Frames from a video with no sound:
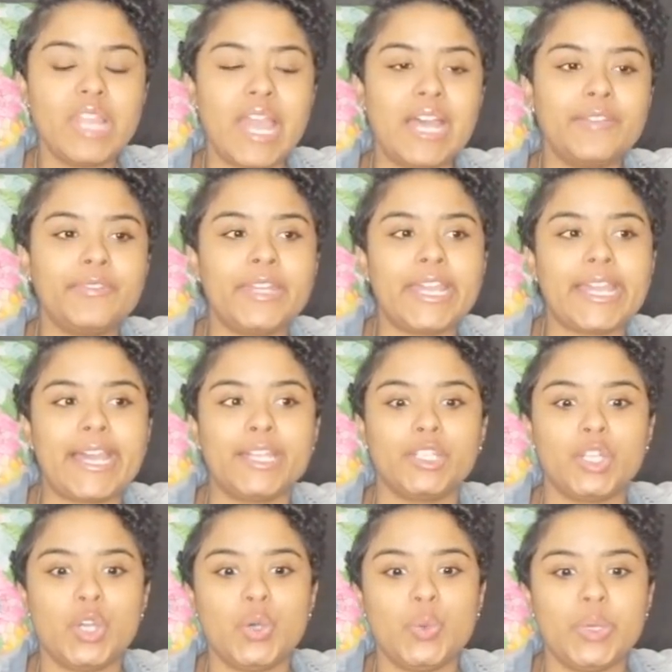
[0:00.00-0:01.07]
I feel like I
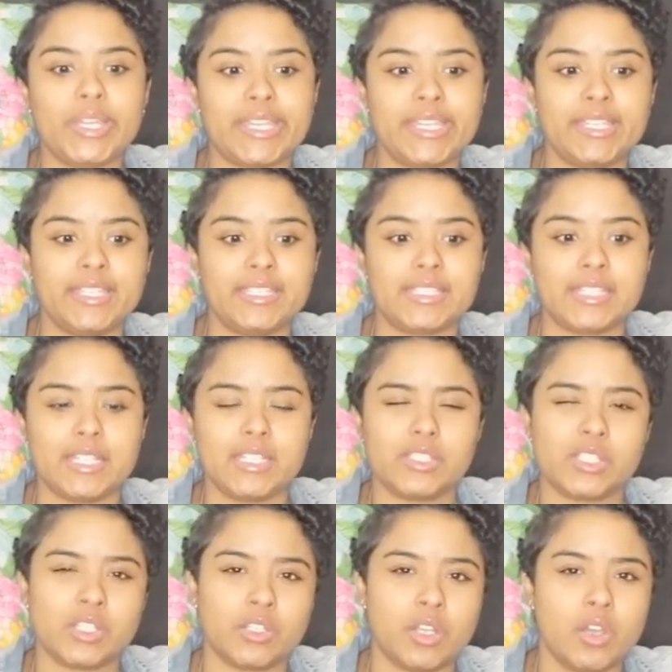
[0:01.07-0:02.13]
know what kids need
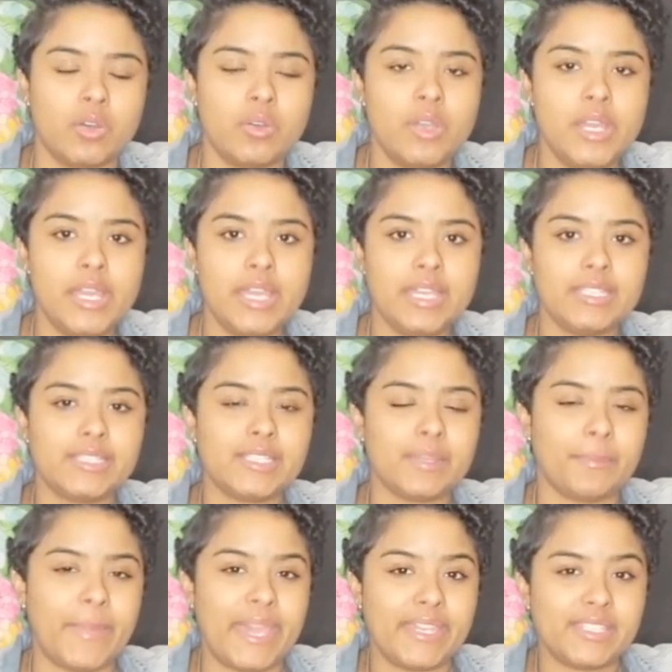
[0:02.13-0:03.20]
to know
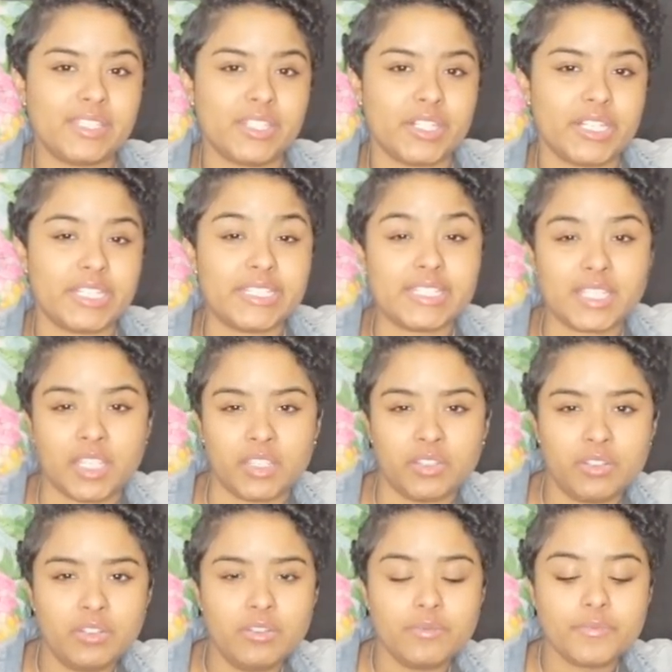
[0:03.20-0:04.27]
to master a
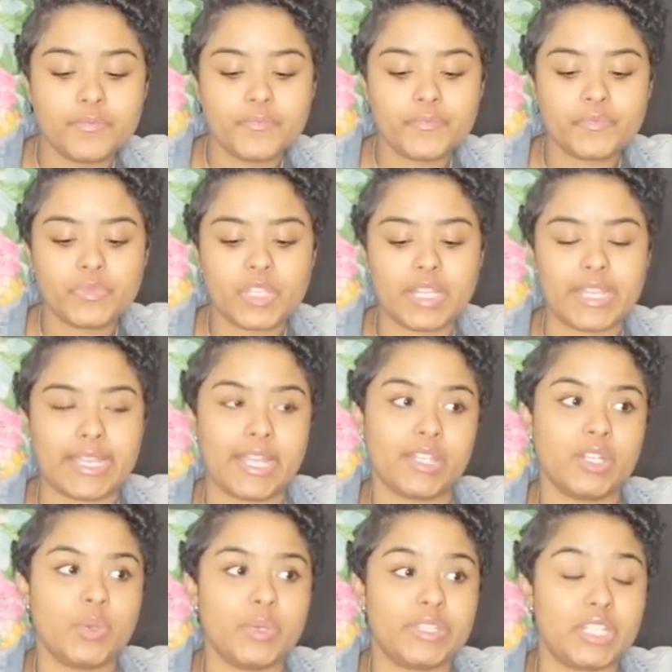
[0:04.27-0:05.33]
skill. Like
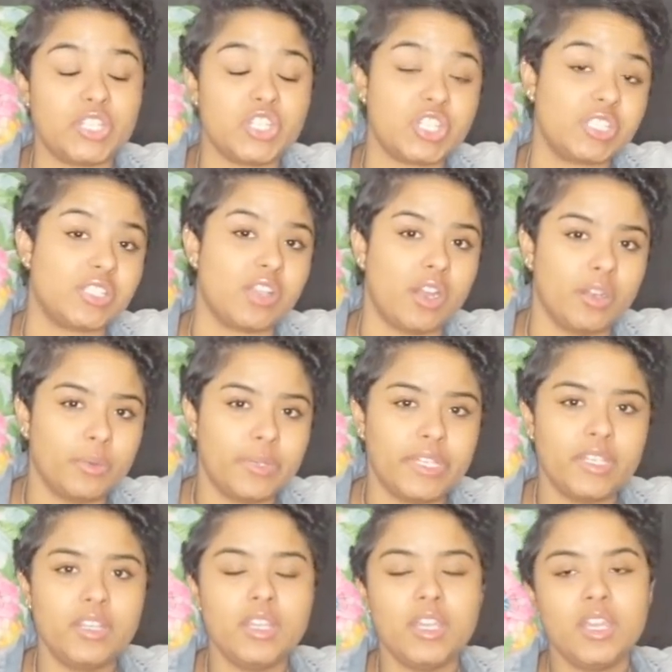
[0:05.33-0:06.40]
I know what they should start
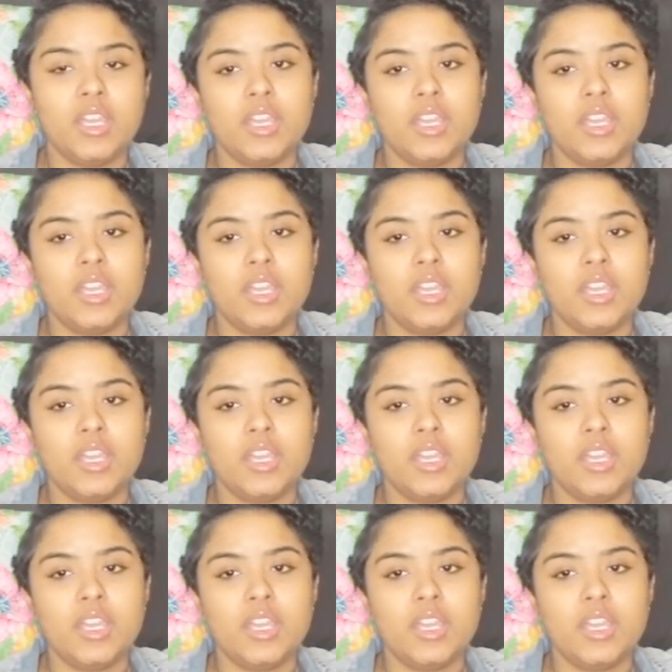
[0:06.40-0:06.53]
with.